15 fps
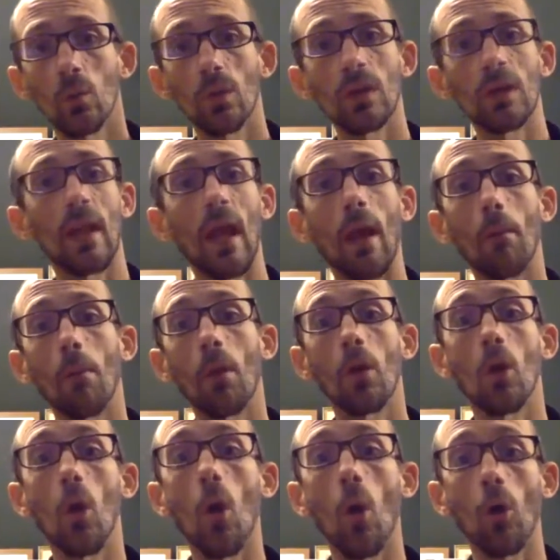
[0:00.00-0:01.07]
we can help
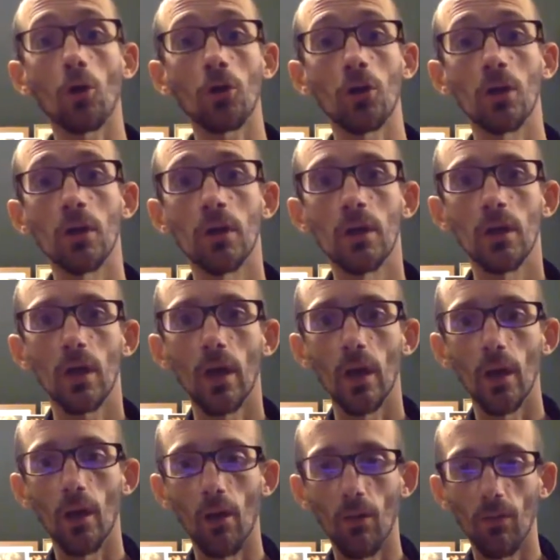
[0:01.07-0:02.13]
unlock
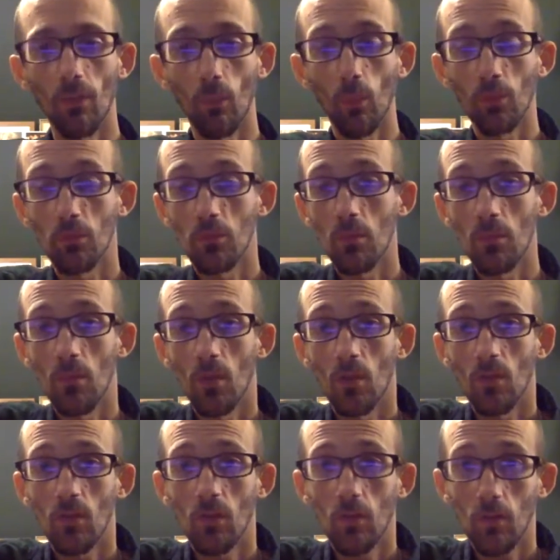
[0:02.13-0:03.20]
the wisdom
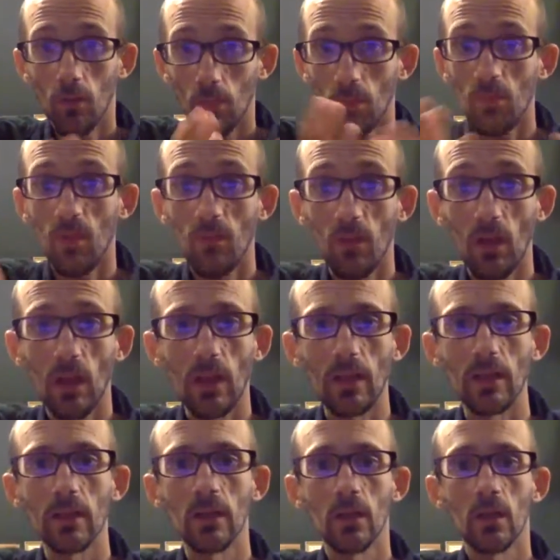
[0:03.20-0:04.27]
that's
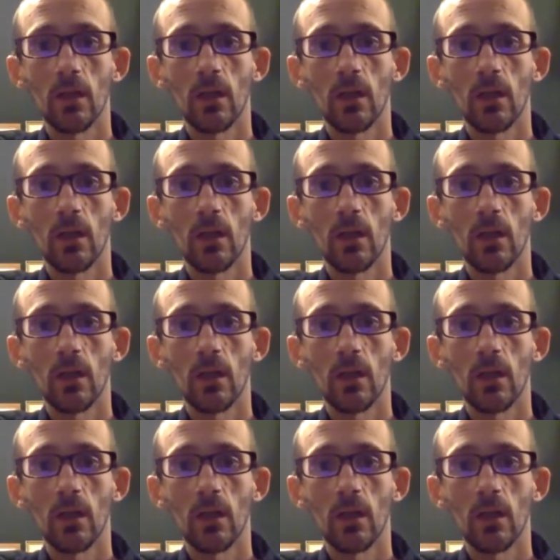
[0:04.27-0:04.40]
specifically